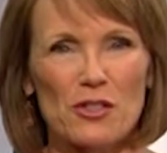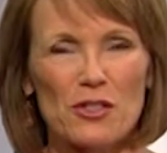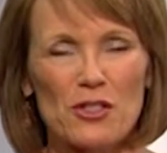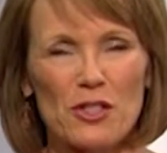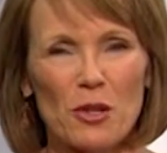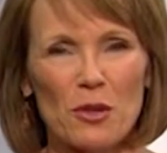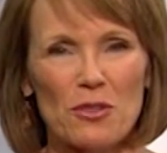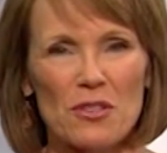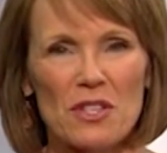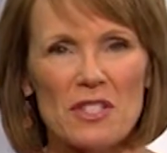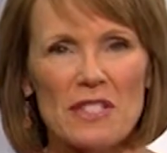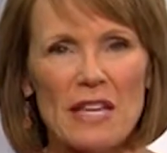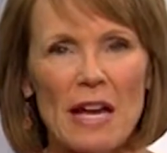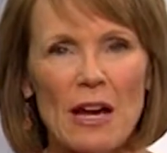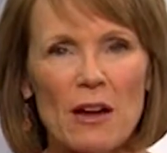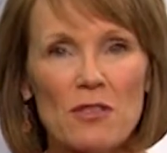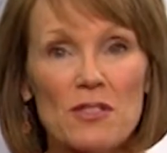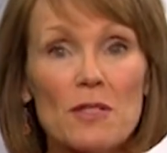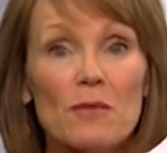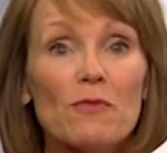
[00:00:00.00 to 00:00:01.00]
shows us
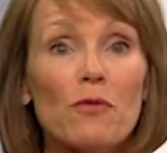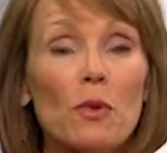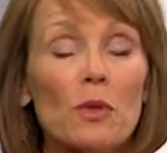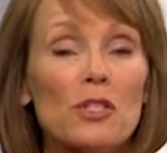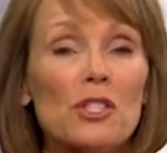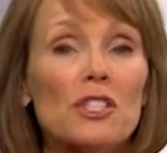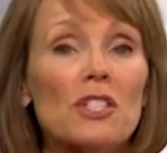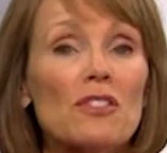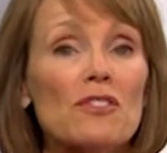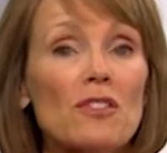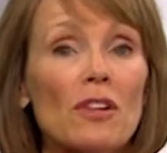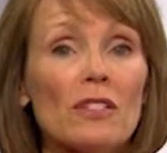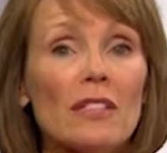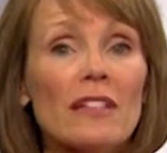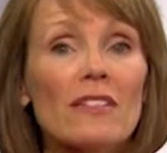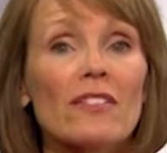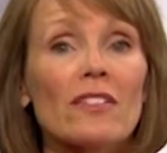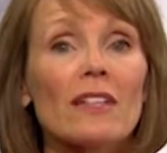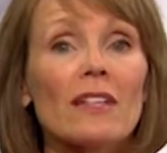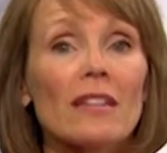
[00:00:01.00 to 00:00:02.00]
how some fortunate Salt Lake
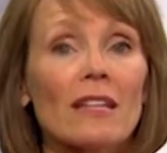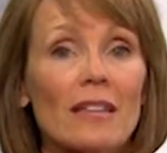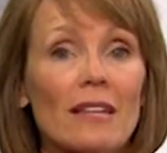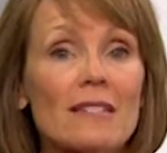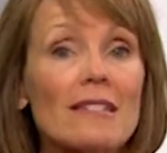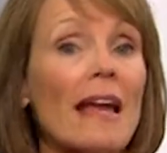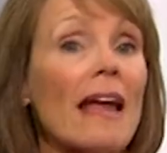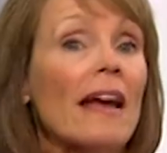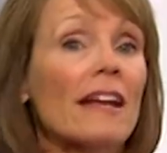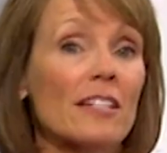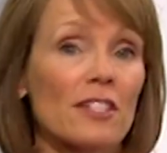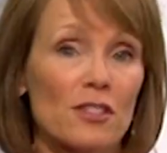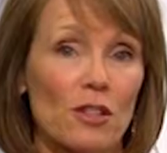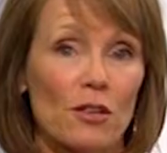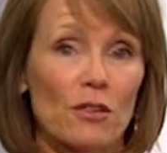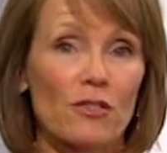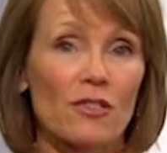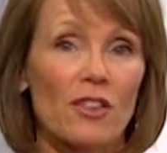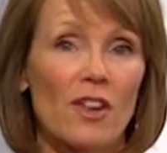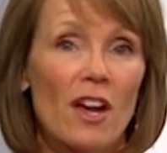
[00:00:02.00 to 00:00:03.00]
City kids and
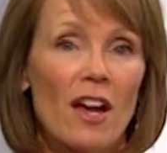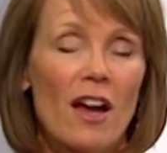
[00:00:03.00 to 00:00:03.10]
adults